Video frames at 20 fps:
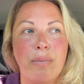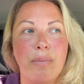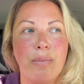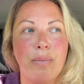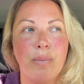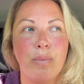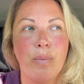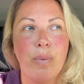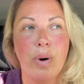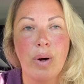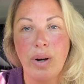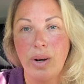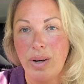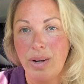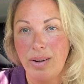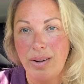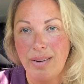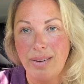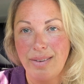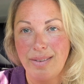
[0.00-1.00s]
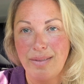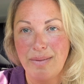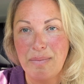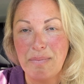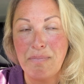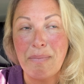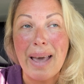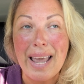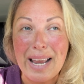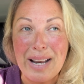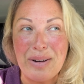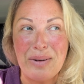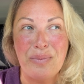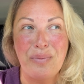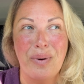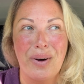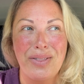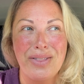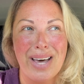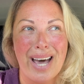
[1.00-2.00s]
One main
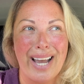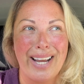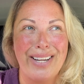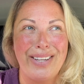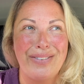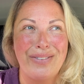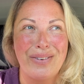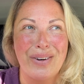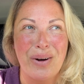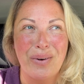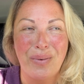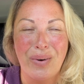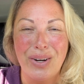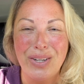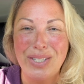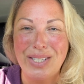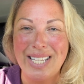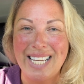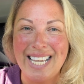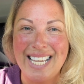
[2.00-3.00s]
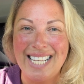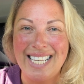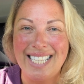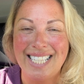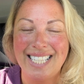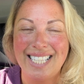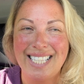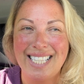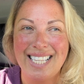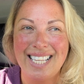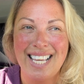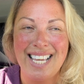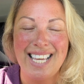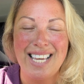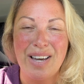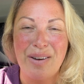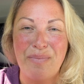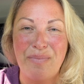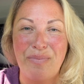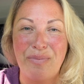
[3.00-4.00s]
one that I watch is
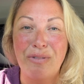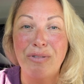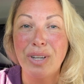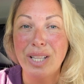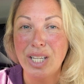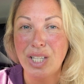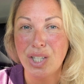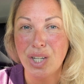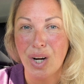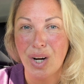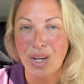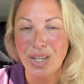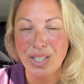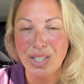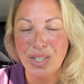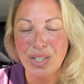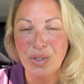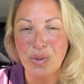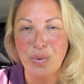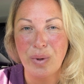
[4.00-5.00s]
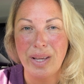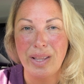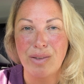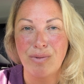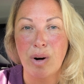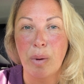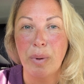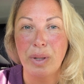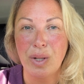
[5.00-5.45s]
the Fully Charged with Robert